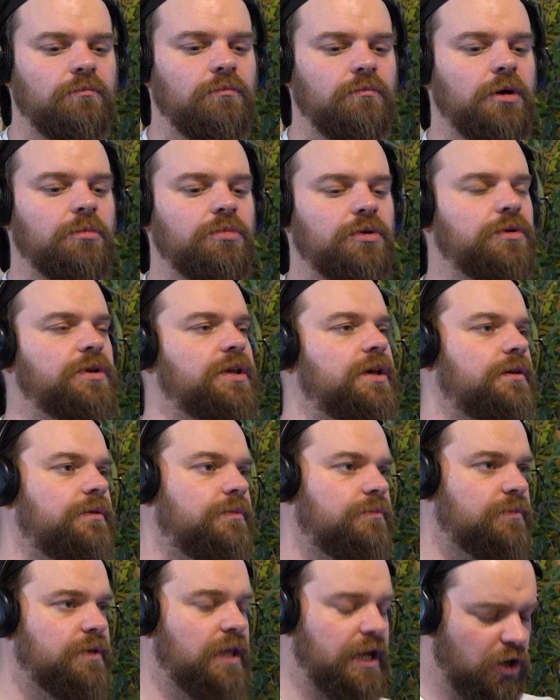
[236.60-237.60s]
My brood, yeah.
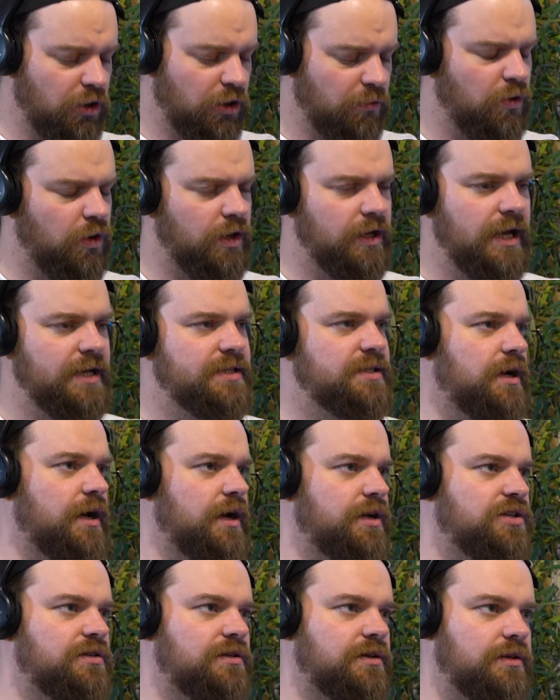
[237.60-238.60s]
They got up quite late today,
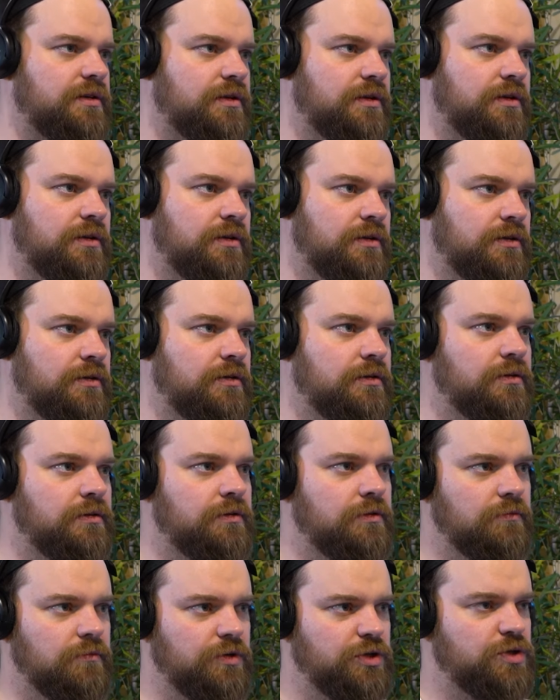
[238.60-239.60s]
actually,
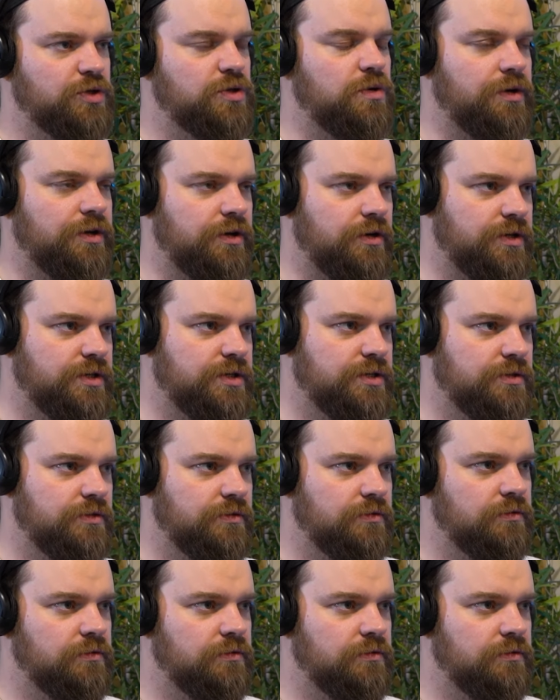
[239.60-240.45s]
which is quite nice.